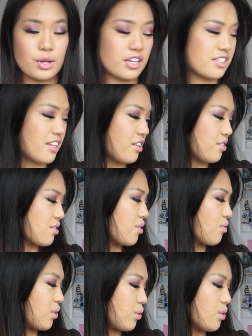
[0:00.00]
I said those in
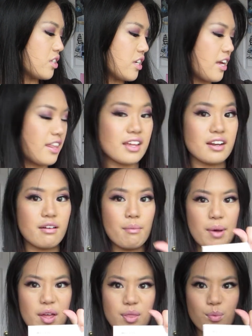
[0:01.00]
the wrong order. And then
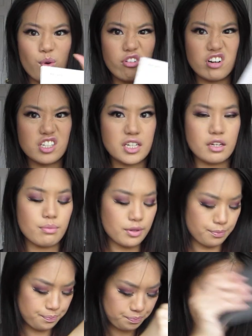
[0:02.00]
about the warranty,
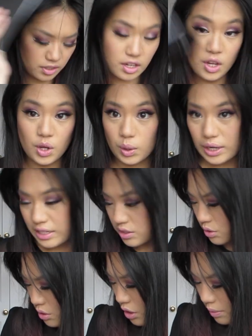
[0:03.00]
but
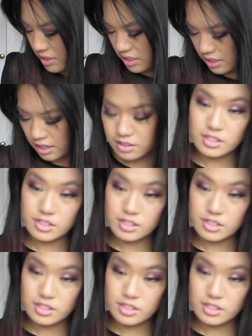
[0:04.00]
let's not go into that.